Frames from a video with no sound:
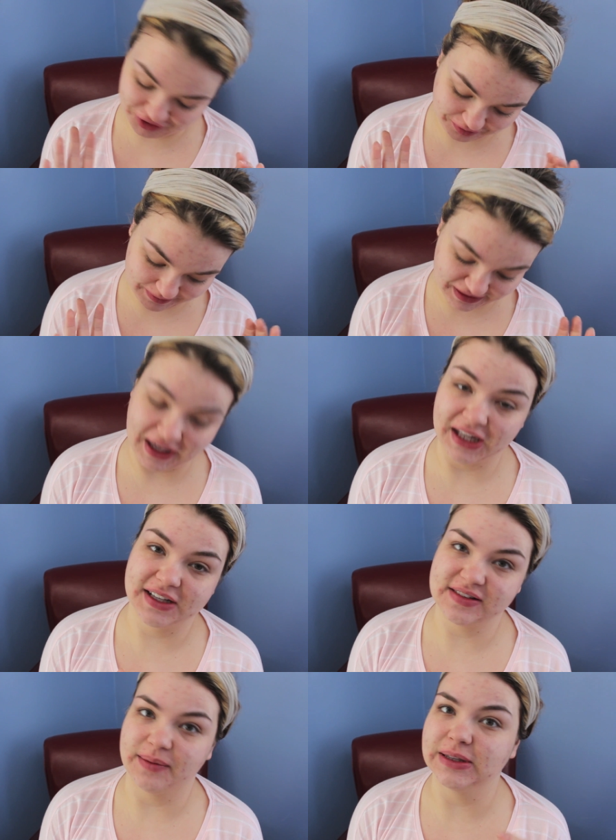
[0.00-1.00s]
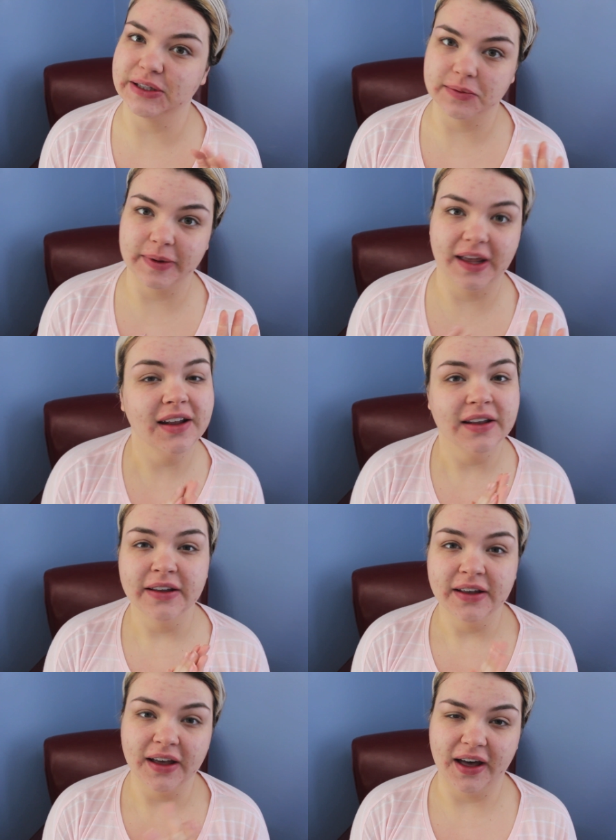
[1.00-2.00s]
it's just me again because I'm a little bit,
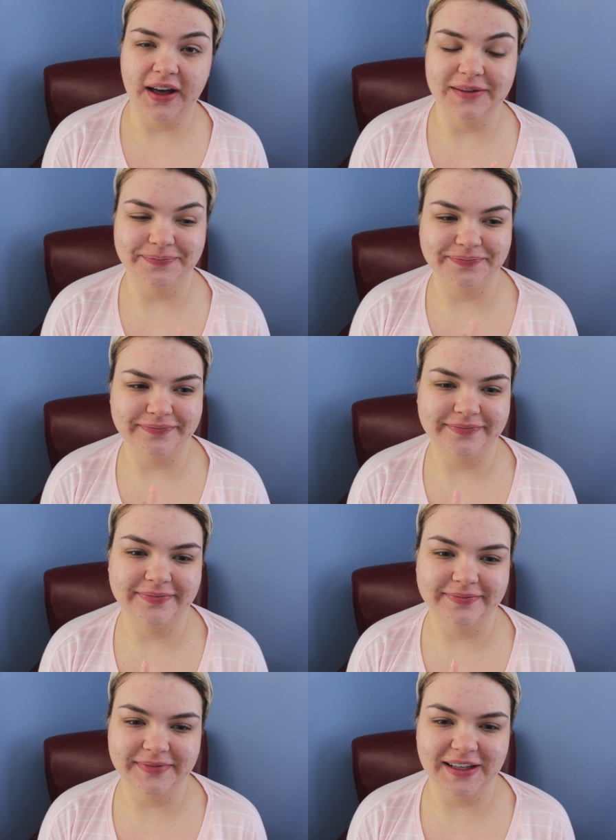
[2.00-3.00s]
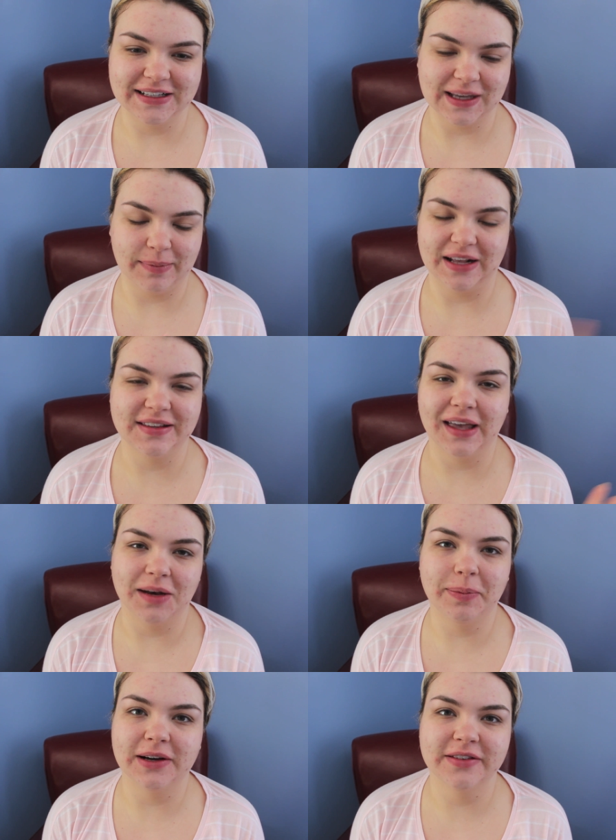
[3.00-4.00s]
um, I'm an
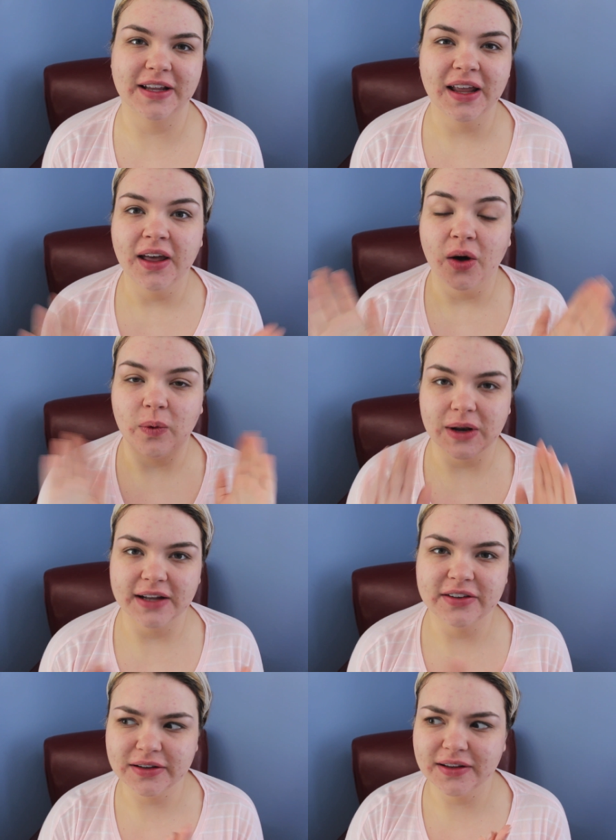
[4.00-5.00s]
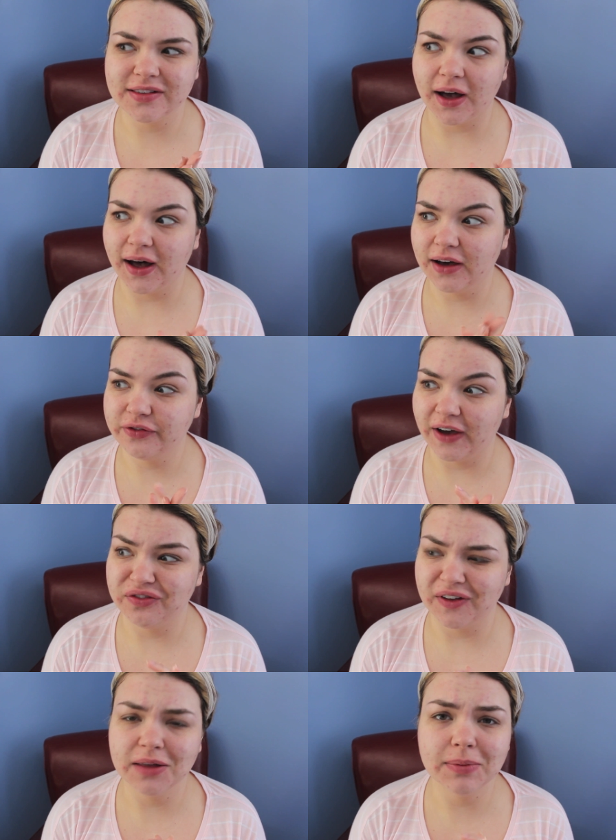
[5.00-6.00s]
excited person. When I took this off, I
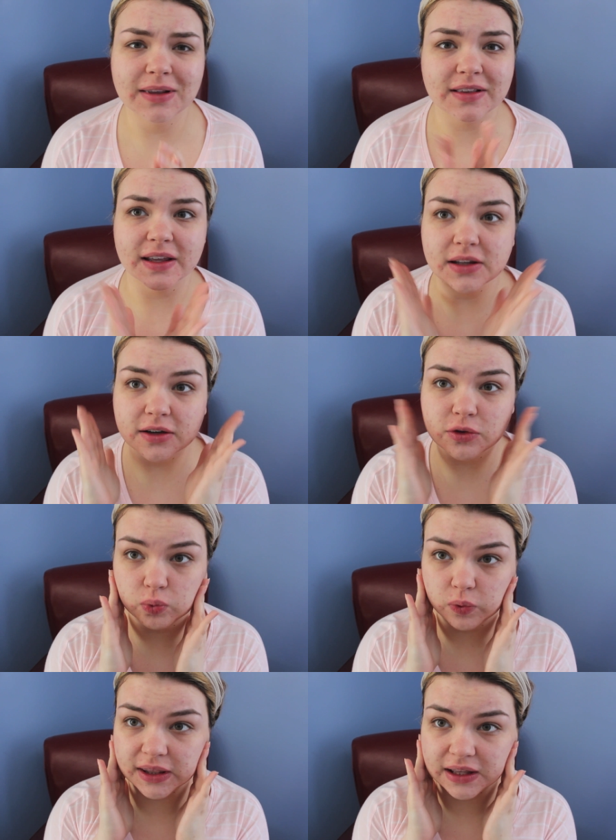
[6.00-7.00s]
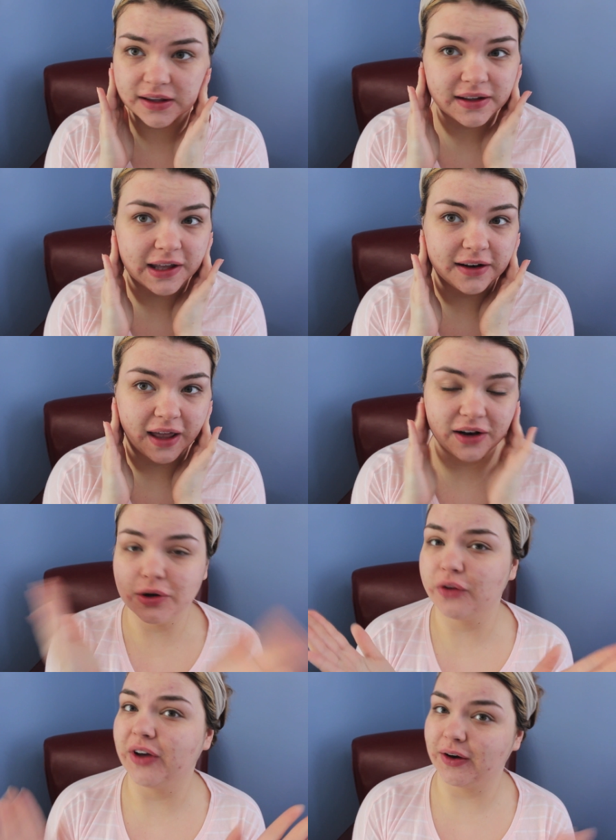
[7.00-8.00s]
felt like my skin looks really good. I don't
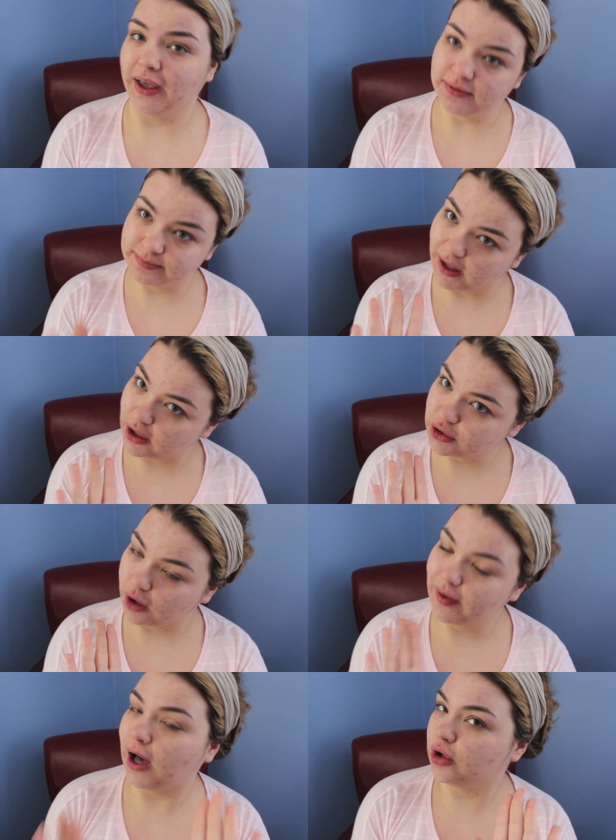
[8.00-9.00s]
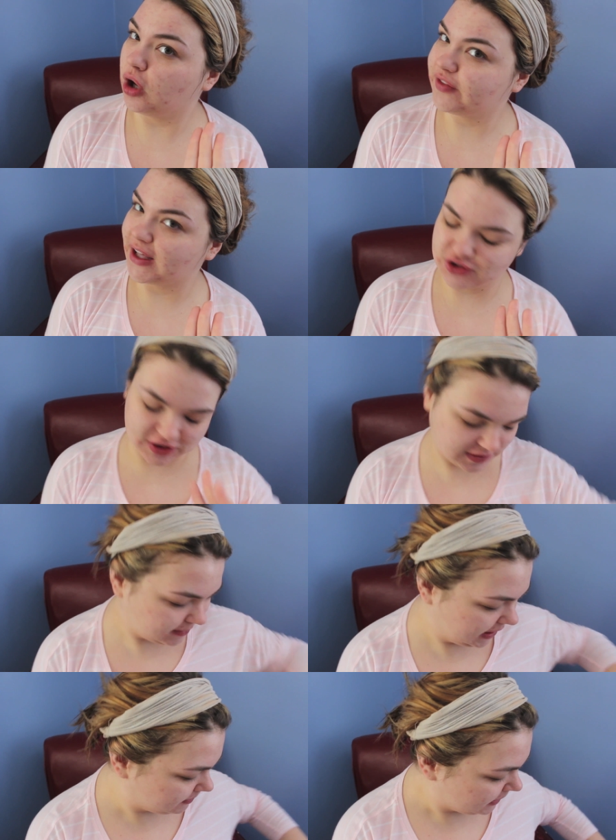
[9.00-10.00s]
know if, okay, I don't know. I don't know if that's just
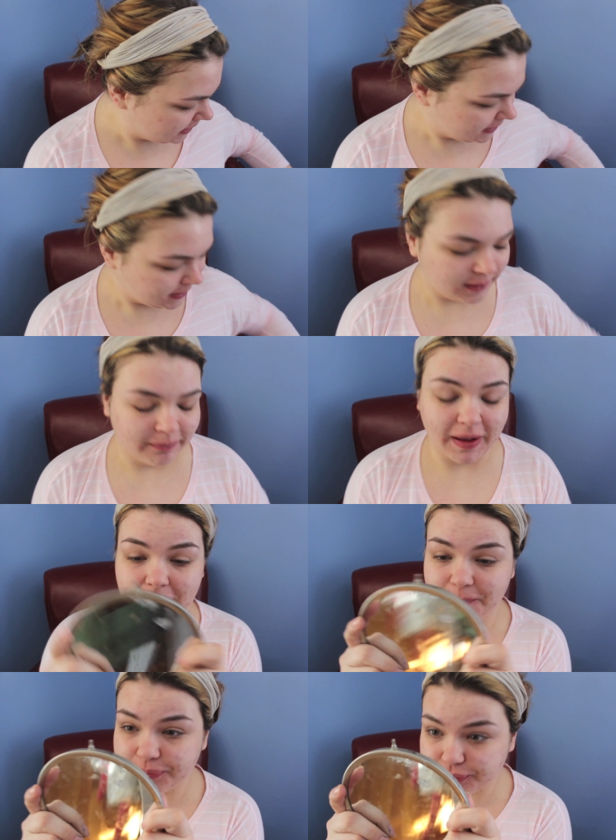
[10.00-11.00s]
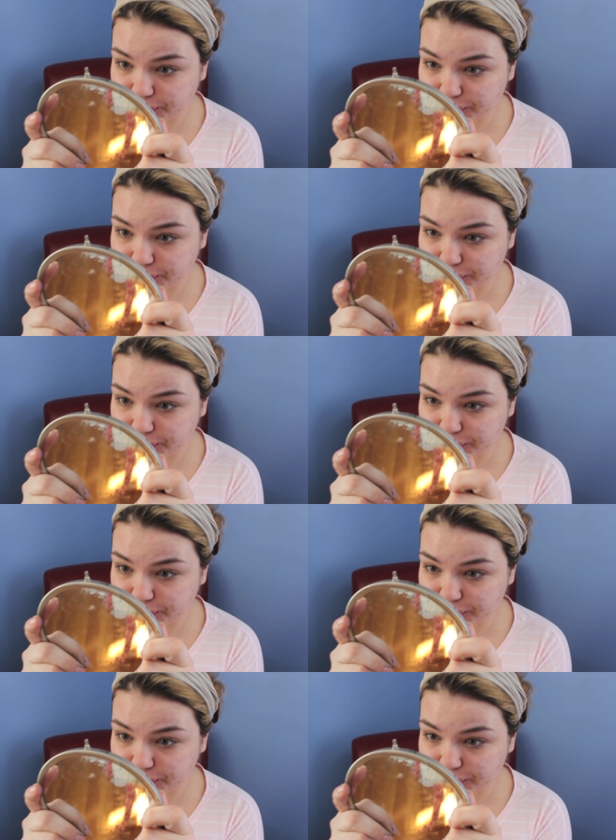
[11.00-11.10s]
me. But